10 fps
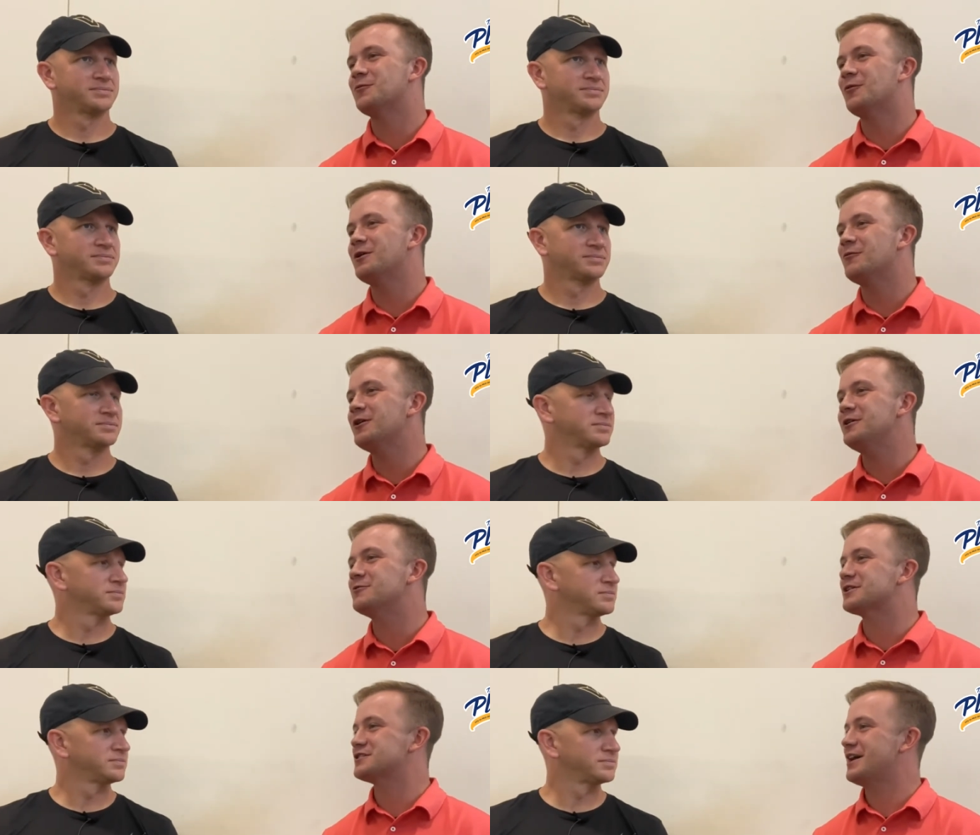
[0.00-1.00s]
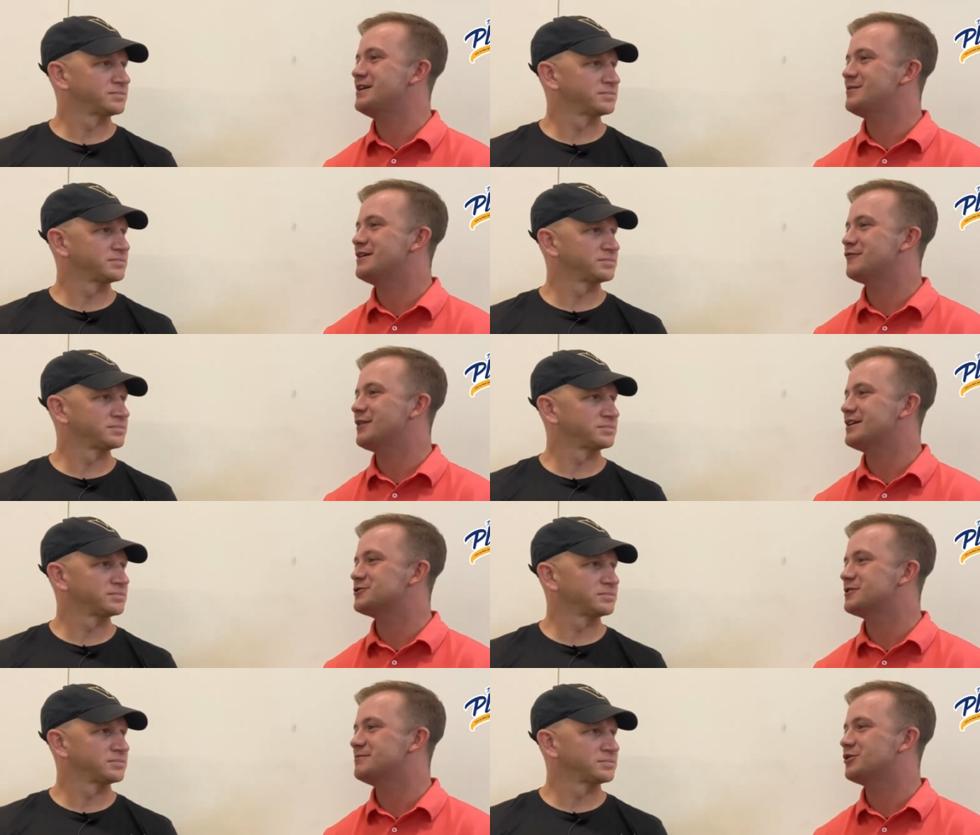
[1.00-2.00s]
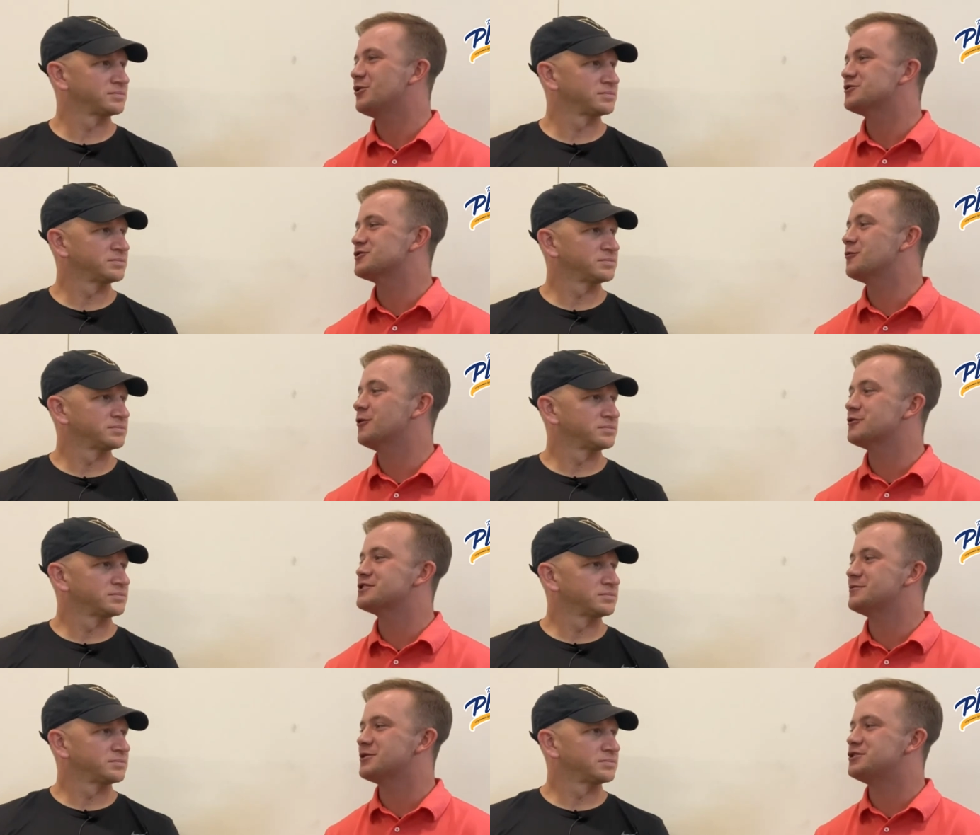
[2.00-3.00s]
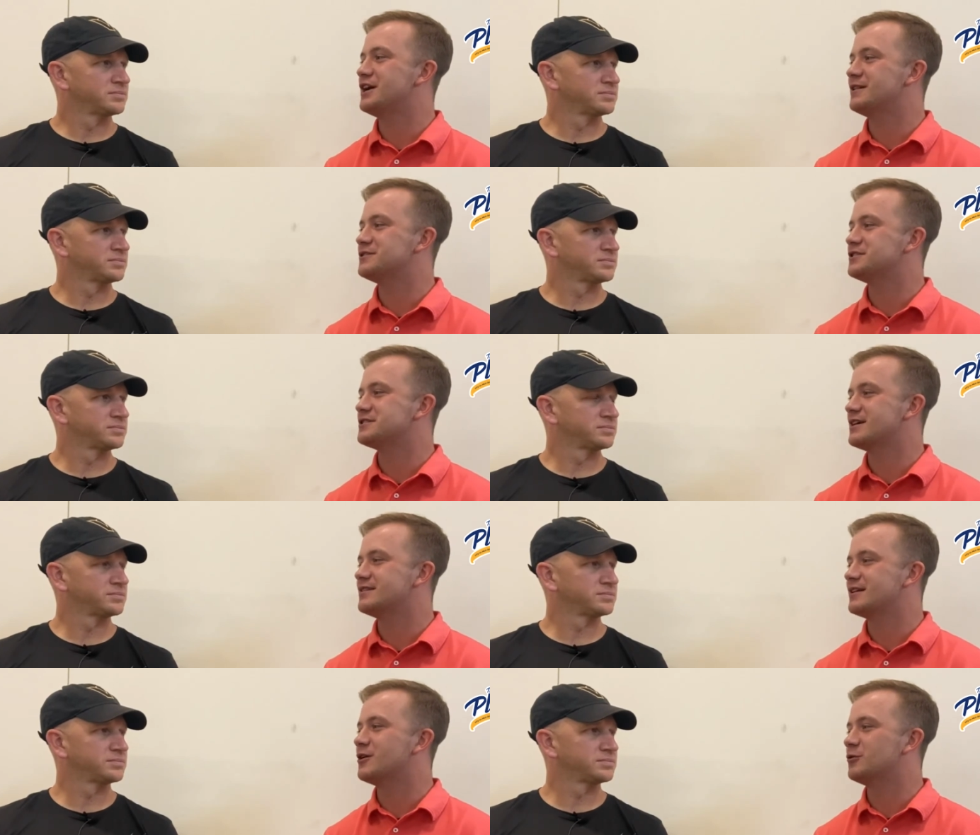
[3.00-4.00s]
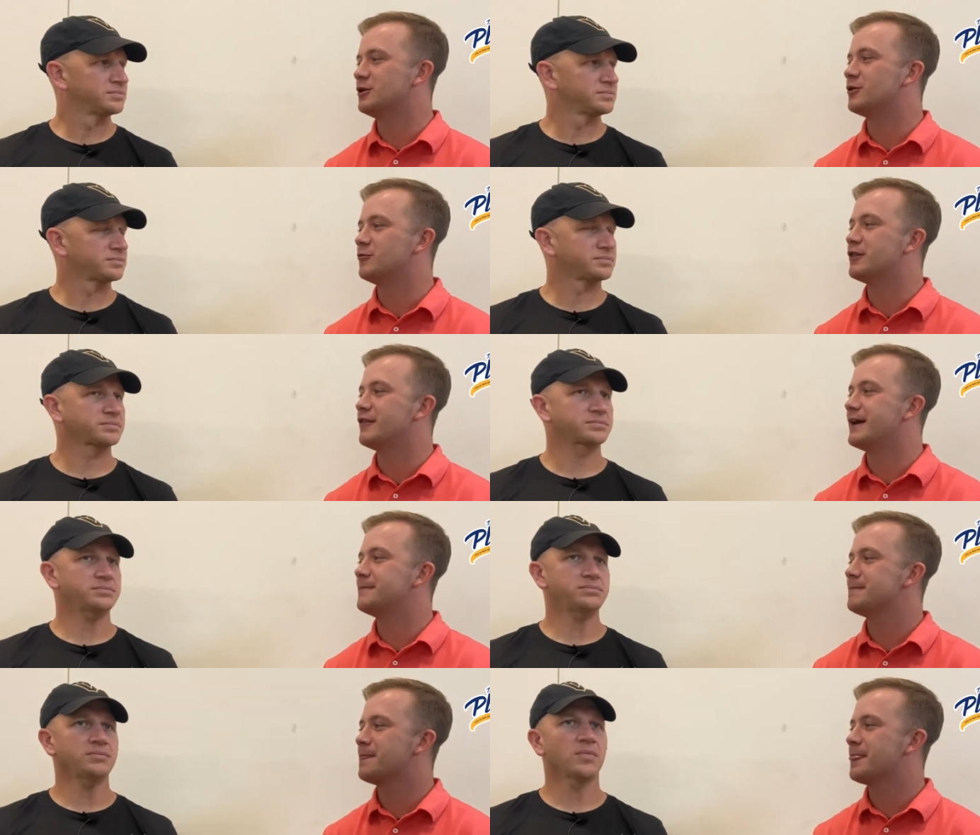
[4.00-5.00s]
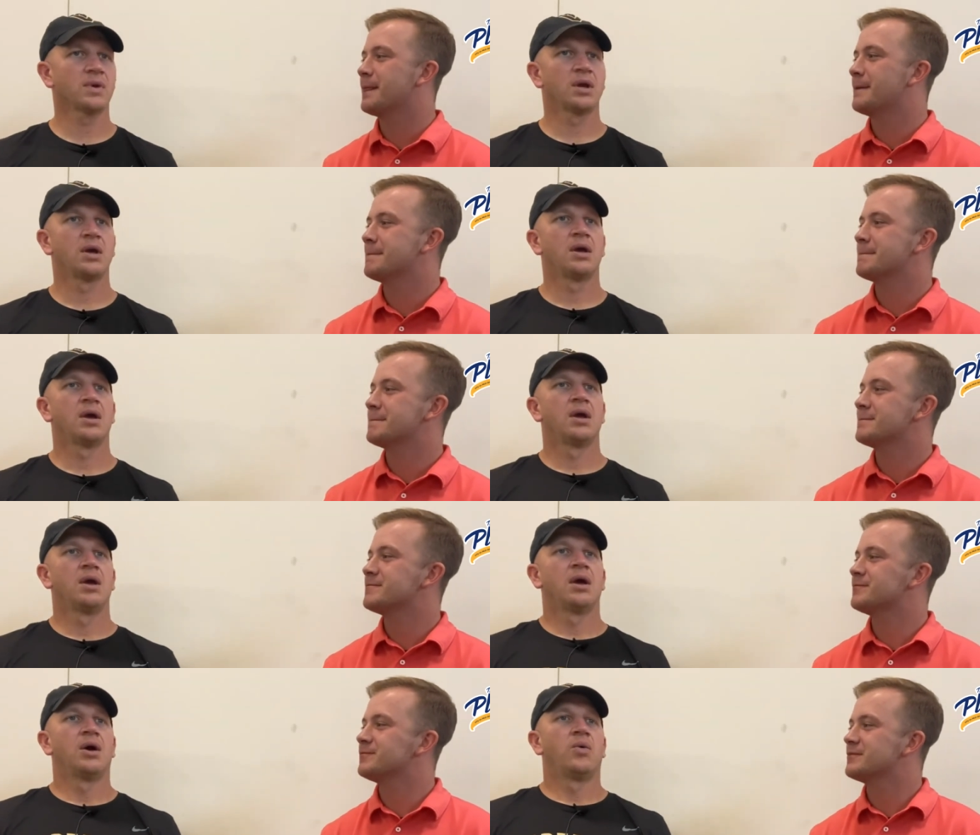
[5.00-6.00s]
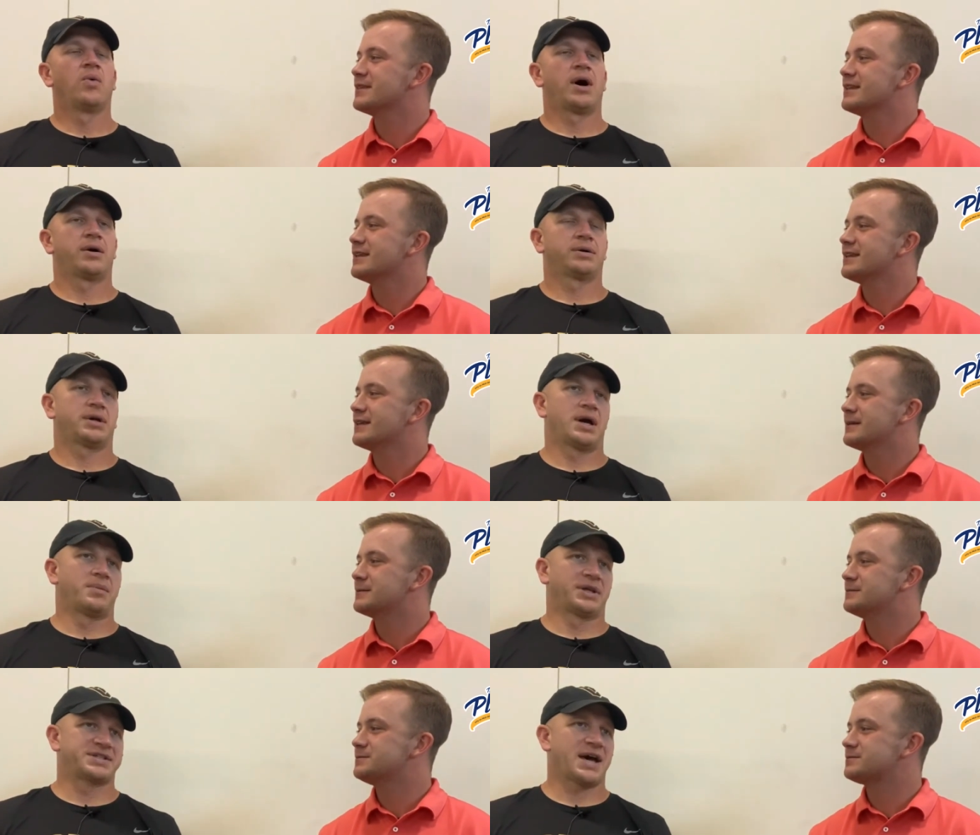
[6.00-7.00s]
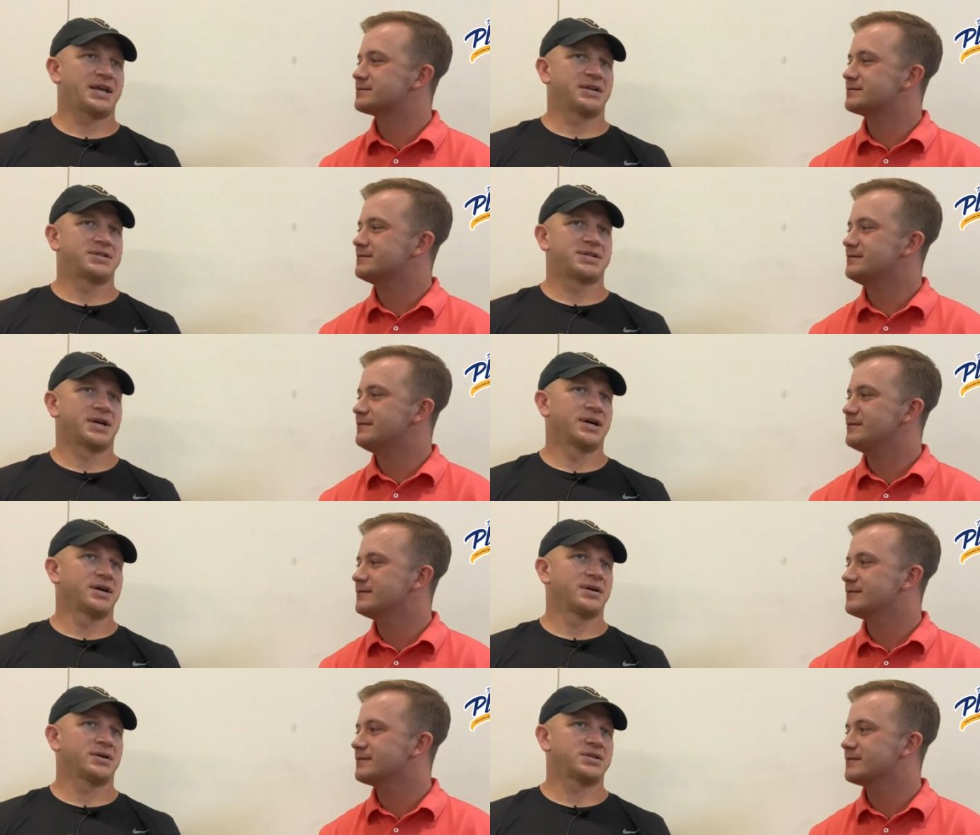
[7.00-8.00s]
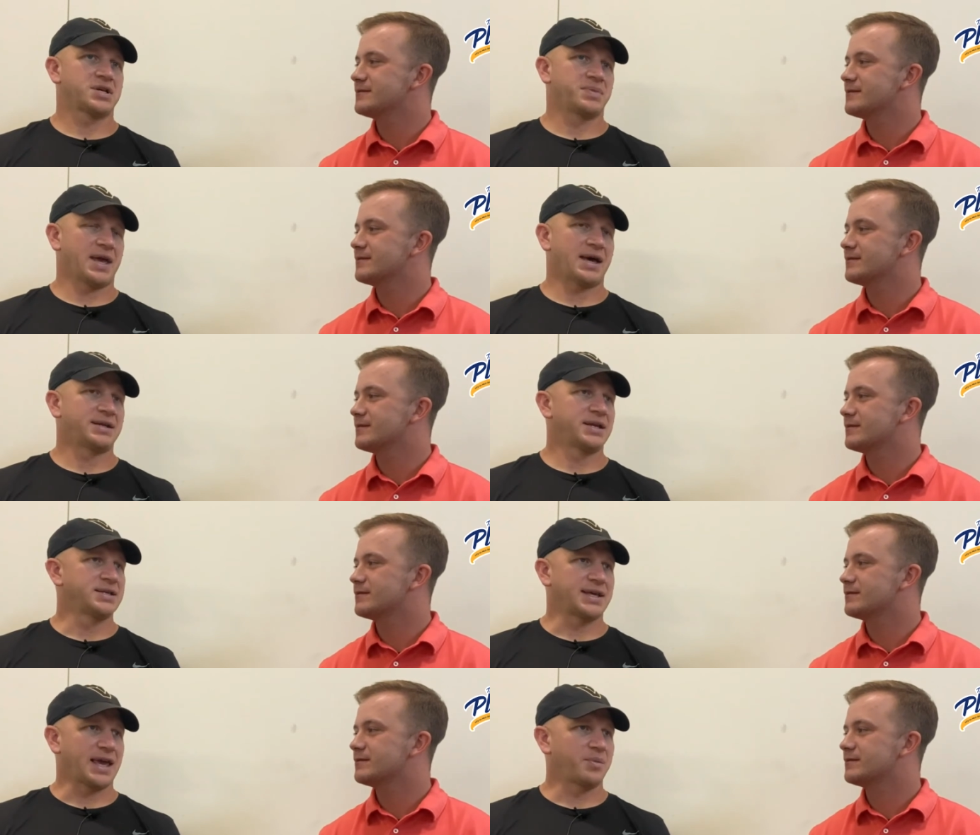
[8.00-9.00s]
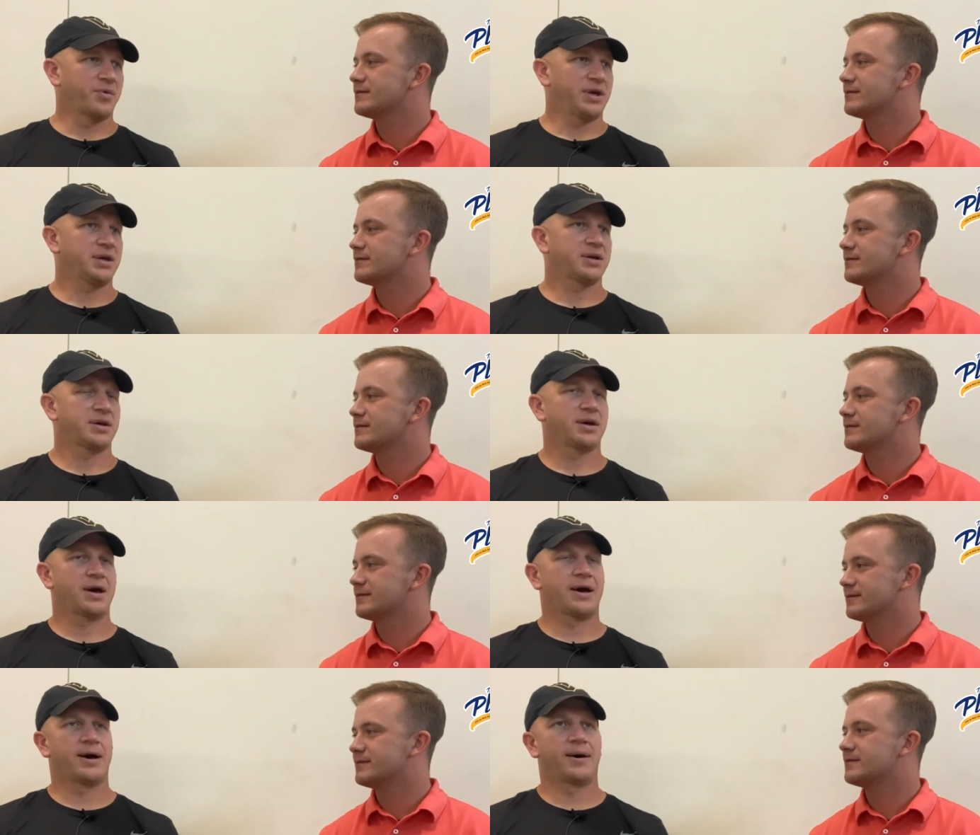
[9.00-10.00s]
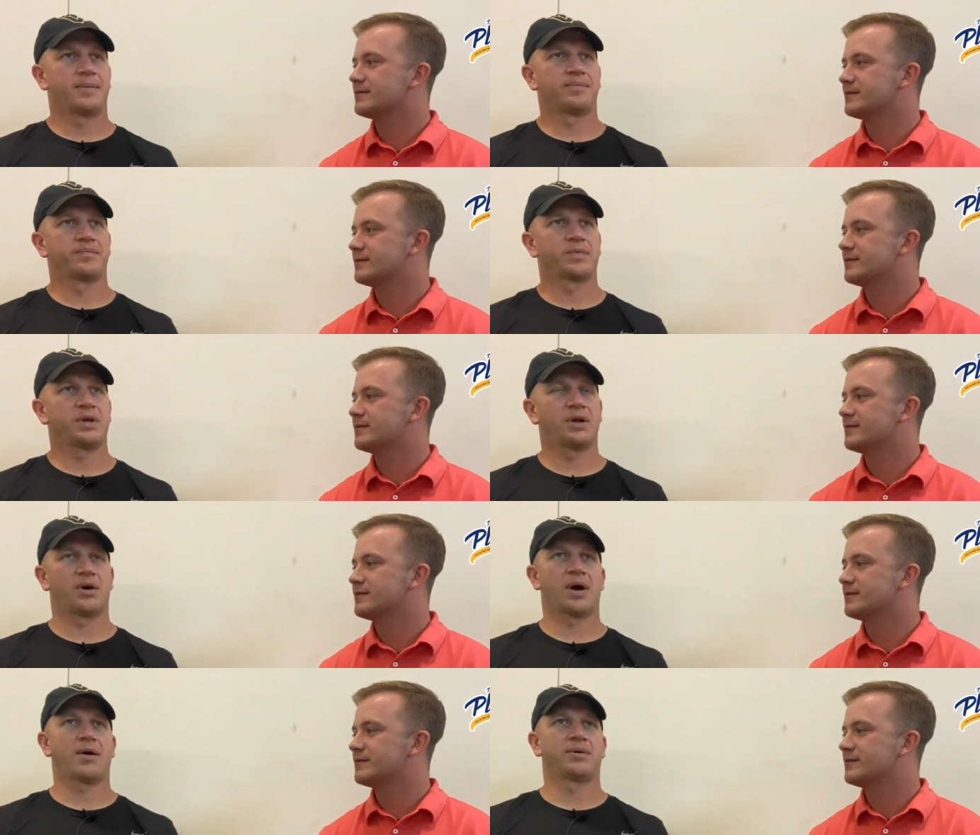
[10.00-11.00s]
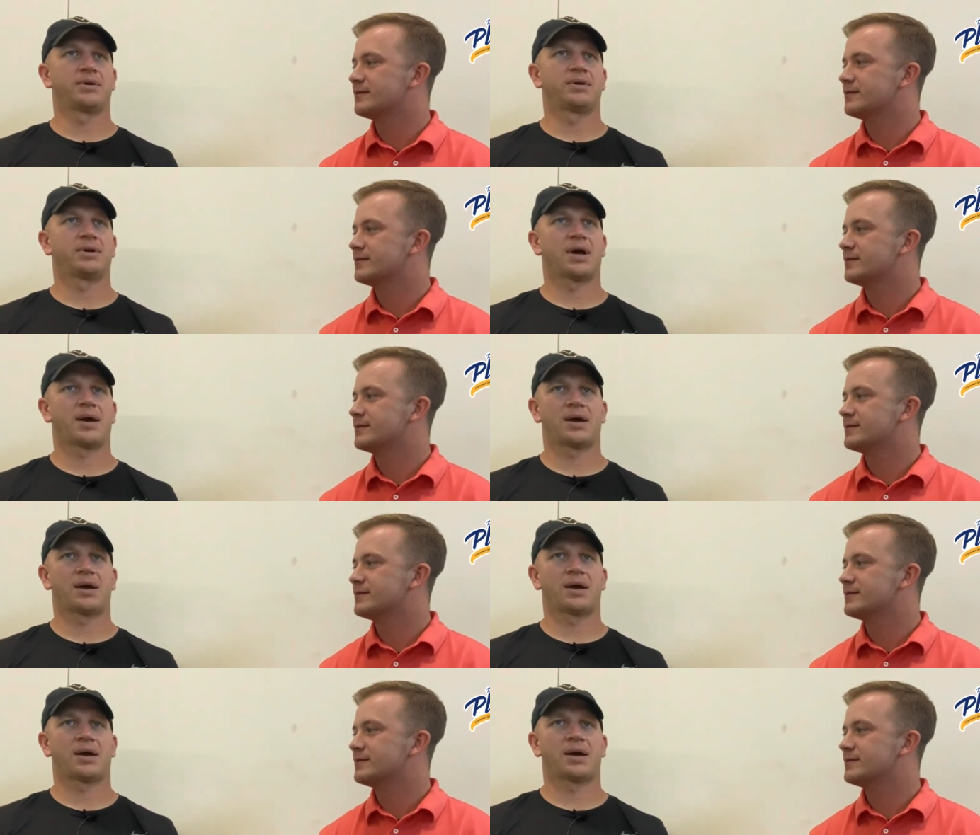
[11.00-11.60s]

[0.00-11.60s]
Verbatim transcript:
Speaker 1: what what are you excited about for that trip? But also, what are some of the challenges that, that go along with that?
Speaker 2: Well, I'm excited to to be heading into game week. Um, you know, I would I, I,